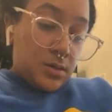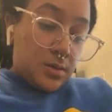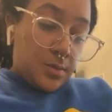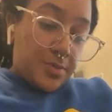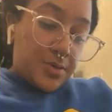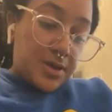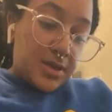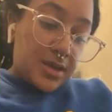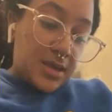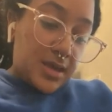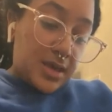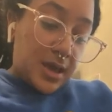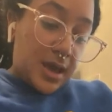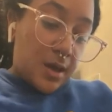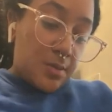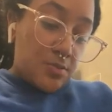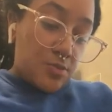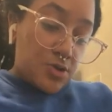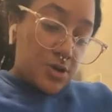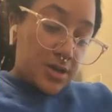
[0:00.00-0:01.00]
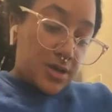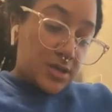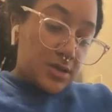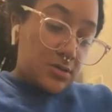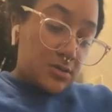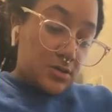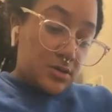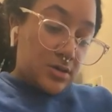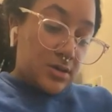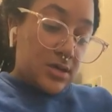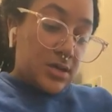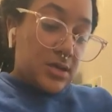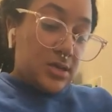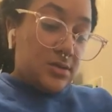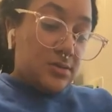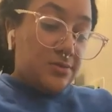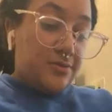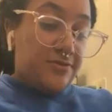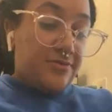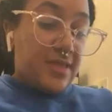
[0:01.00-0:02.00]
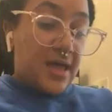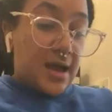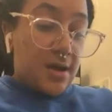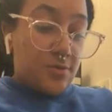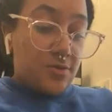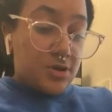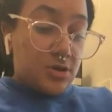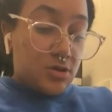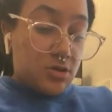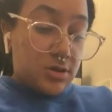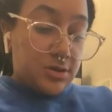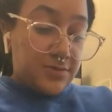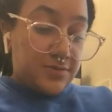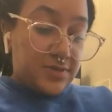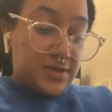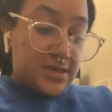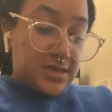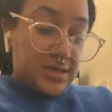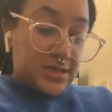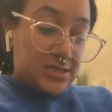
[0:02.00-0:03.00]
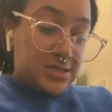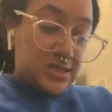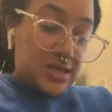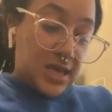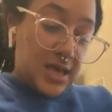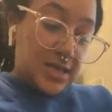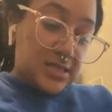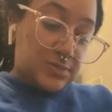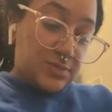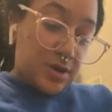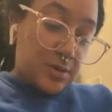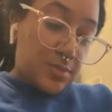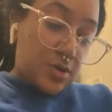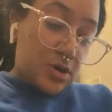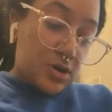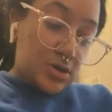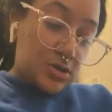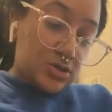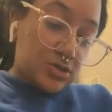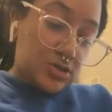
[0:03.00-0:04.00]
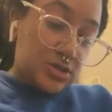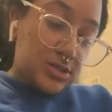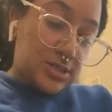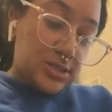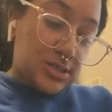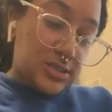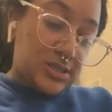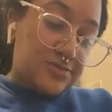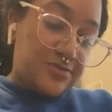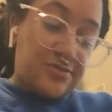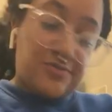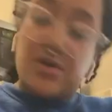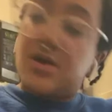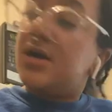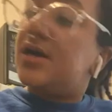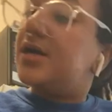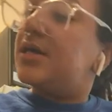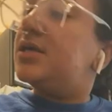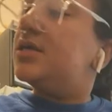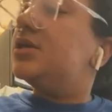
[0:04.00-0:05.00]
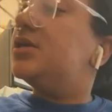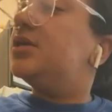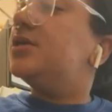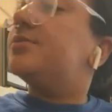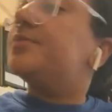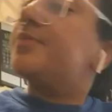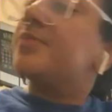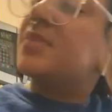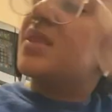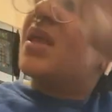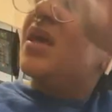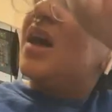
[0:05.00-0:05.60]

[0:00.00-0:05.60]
But yeah, I'm working on flowering all of this as my partner is frying.